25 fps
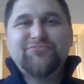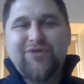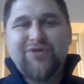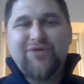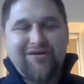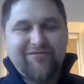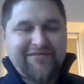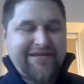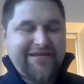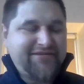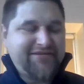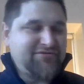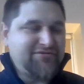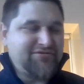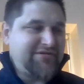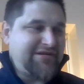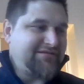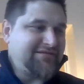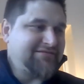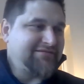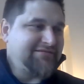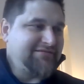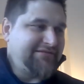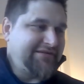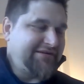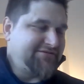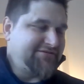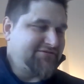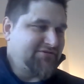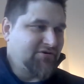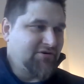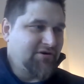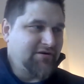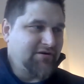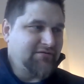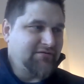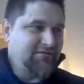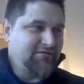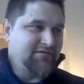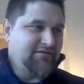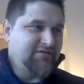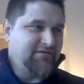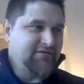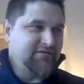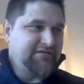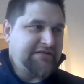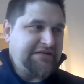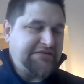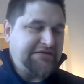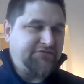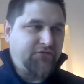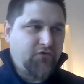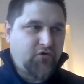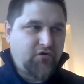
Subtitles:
I'll get to that later on these